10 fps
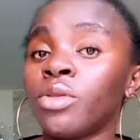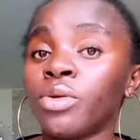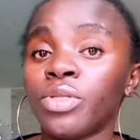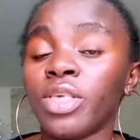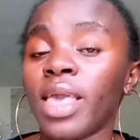
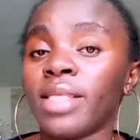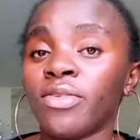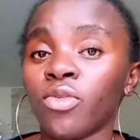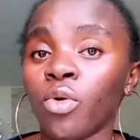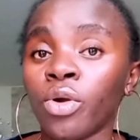dirty and
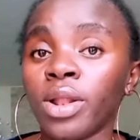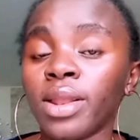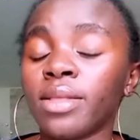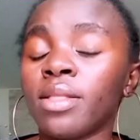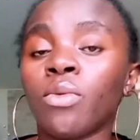is
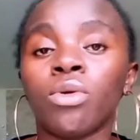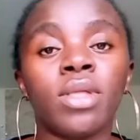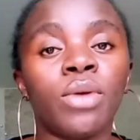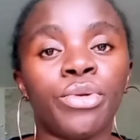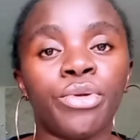oily the
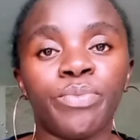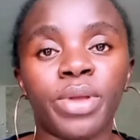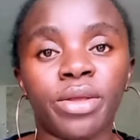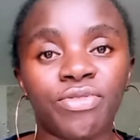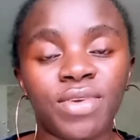water will not
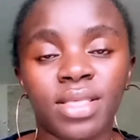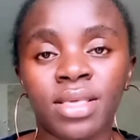penetrate